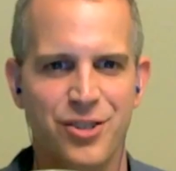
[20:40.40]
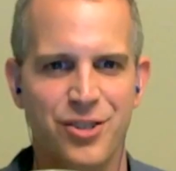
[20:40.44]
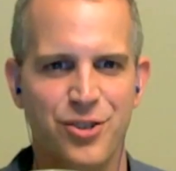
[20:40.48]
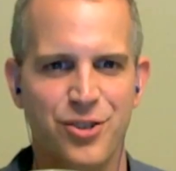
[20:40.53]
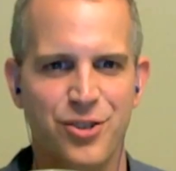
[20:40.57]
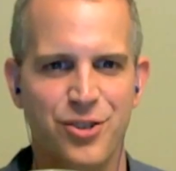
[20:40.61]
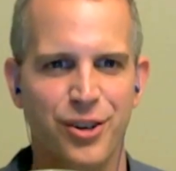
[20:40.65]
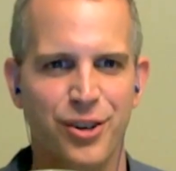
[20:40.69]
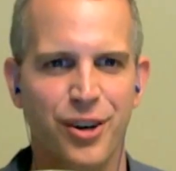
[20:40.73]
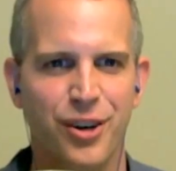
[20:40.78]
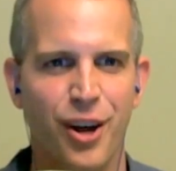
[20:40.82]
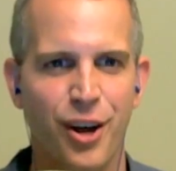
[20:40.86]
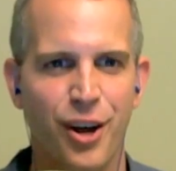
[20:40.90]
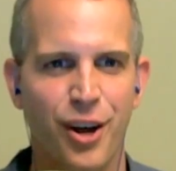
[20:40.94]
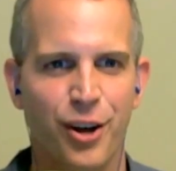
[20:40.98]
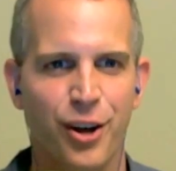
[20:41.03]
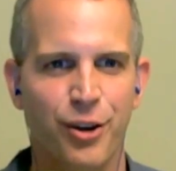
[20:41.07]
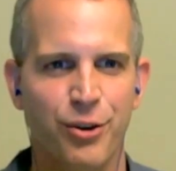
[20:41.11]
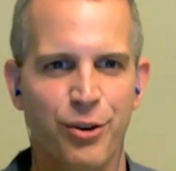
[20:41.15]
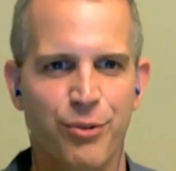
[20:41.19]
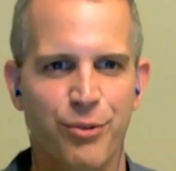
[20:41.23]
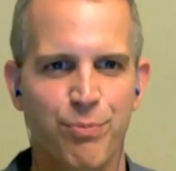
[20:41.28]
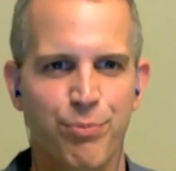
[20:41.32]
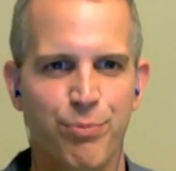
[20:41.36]
your
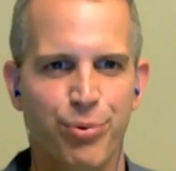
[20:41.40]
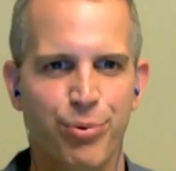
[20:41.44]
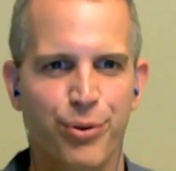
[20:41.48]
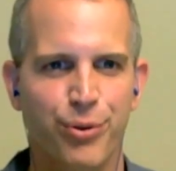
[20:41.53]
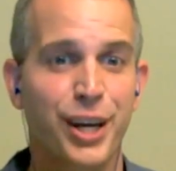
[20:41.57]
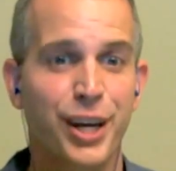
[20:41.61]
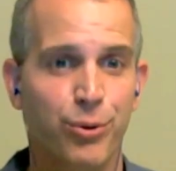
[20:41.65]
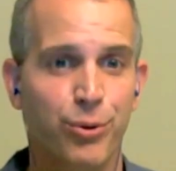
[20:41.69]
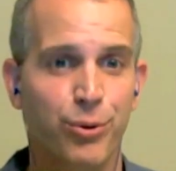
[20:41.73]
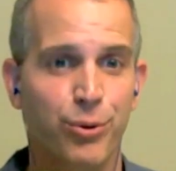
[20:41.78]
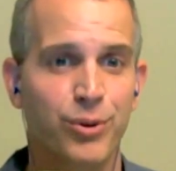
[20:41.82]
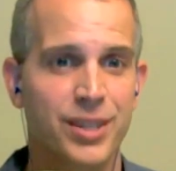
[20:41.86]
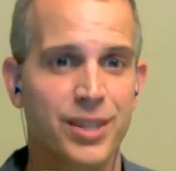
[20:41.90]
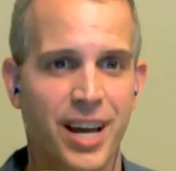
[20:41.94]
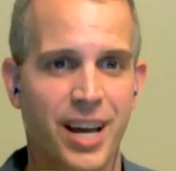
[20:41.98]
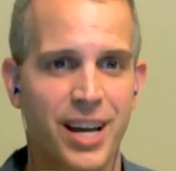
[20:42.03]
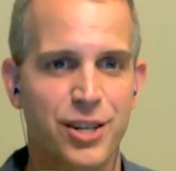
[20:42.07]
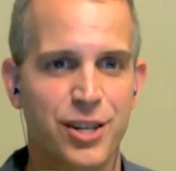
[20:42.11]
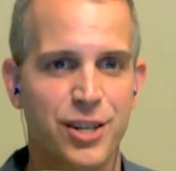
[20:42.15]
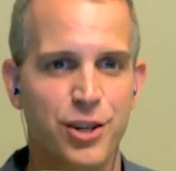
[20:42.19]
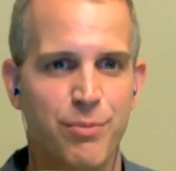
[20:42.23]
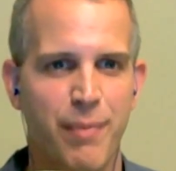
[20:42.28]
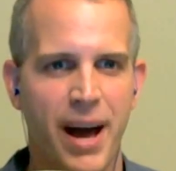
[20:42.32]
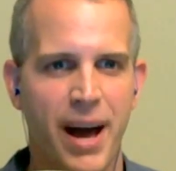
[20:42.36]
pre-equalization
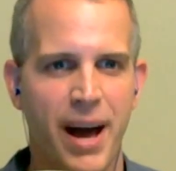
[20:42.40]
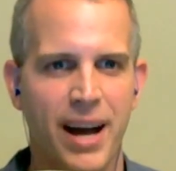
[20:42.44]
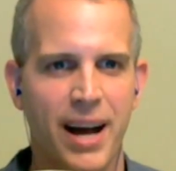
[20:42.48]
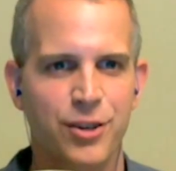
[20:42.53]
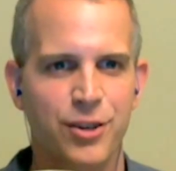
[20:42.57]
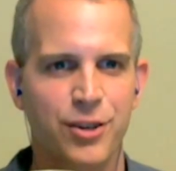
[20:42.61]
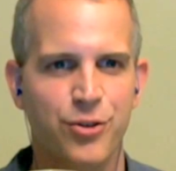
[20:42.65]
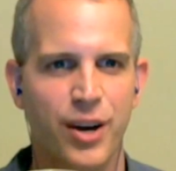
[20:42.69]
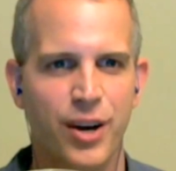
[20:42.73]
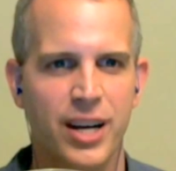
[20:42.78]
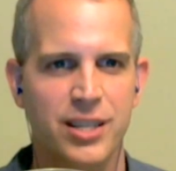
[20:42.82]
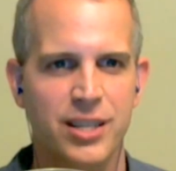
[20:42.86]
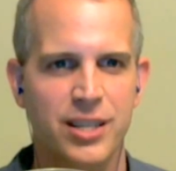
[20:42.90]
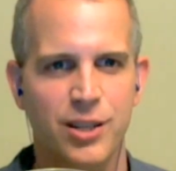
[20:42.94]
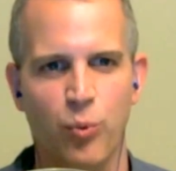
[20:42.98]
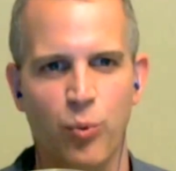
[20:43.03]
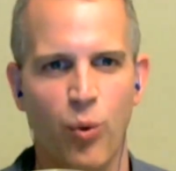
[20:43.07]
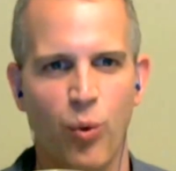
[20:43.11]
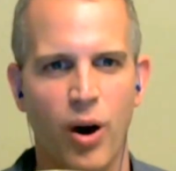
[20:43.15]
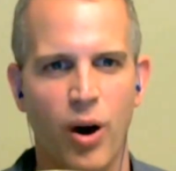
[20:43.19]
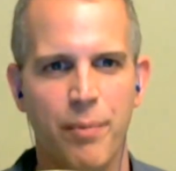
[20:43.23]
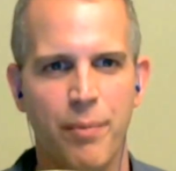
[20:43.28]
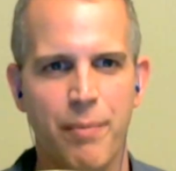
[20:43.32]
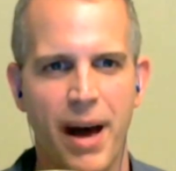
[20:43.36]
MAC address, and one
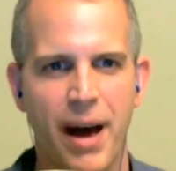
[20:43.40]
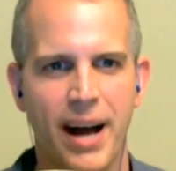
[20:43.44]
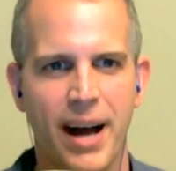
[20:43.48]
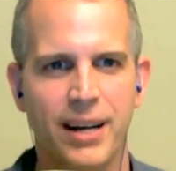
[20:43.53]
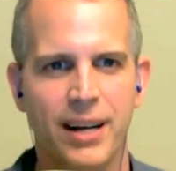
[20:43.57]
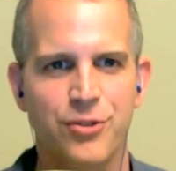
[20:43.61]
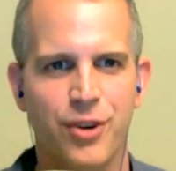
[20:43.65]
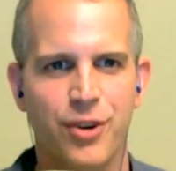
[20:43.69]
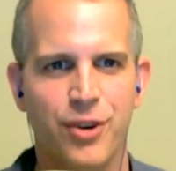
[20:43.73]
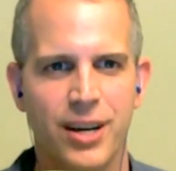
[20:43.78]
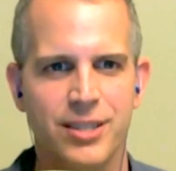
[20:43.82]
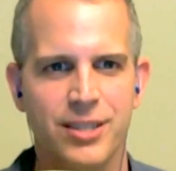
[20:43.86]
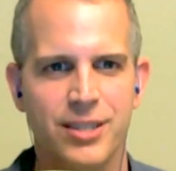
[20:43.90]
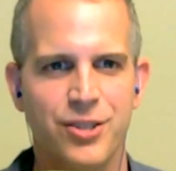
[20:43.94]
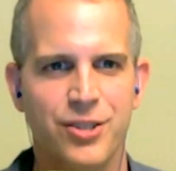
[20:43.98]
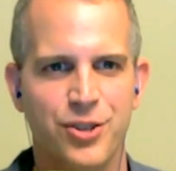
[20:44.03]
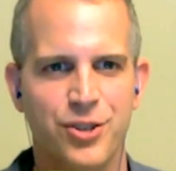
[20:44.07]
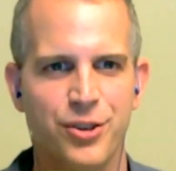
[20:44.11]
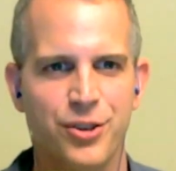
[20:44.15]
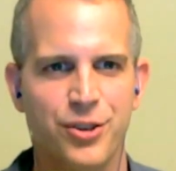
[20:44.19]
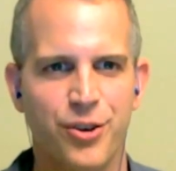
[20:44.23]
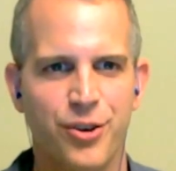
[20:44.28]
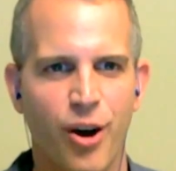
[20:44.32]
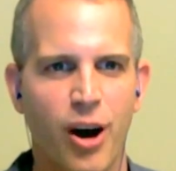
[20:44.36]
MAC address as your
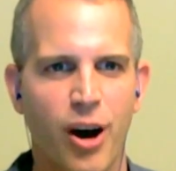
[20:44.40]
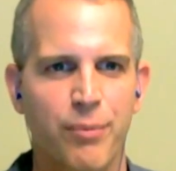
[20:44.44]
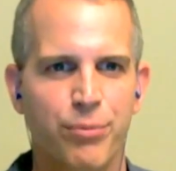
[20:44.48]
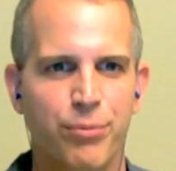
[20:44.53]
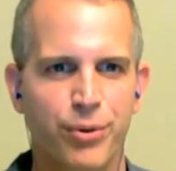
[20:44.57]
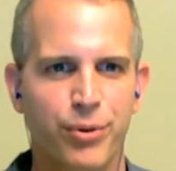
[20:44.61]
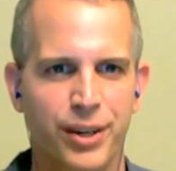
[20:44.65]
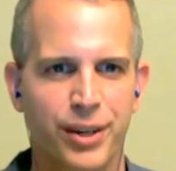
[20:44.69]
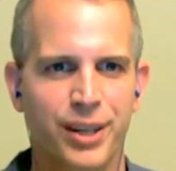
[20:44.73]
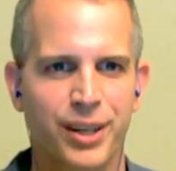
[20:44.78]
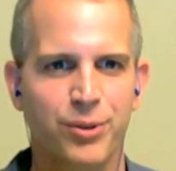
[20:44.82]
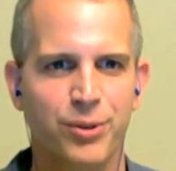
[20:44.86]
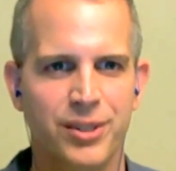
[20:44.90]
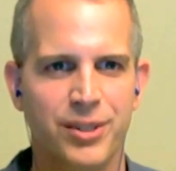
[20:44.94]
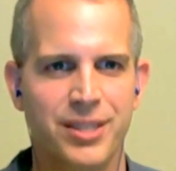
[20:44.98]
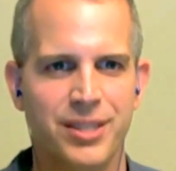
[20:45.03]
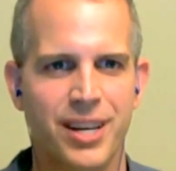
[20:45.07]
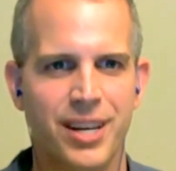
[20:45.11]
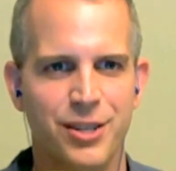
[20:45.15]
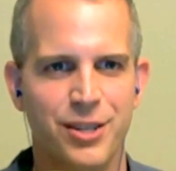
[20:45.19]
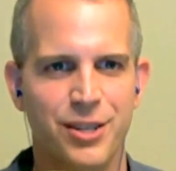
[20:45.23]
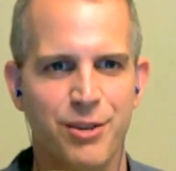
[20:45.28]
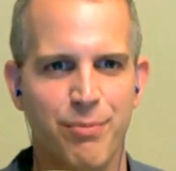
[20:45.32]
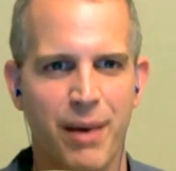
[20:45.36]
non-pre-equalization
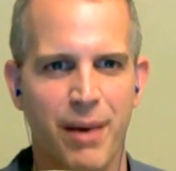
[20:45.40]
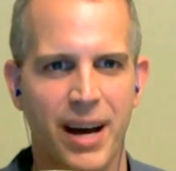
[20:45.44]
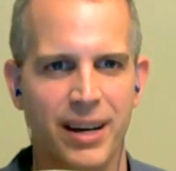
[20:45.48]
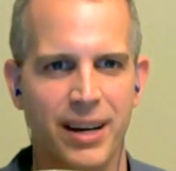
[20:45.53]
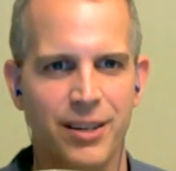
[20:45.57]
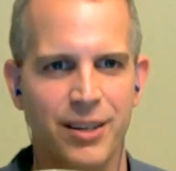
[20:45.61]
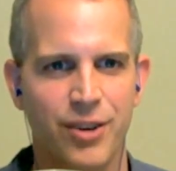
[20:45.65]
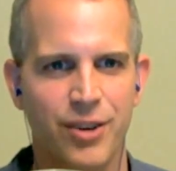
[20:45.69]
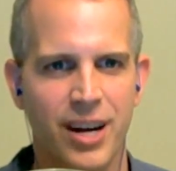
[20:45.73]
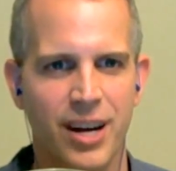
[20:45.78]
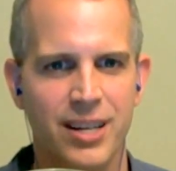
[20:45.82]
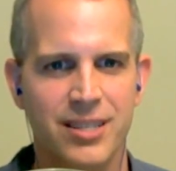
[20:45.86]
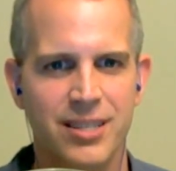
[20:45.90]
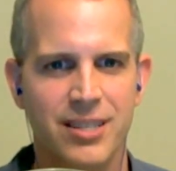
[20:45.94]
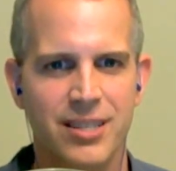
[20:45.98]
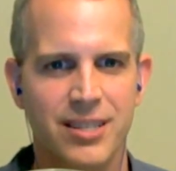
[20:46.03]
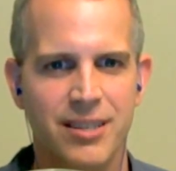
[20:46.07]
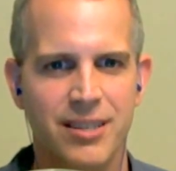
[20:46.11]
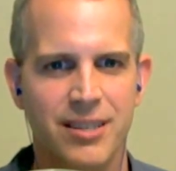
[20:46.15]
MAC address.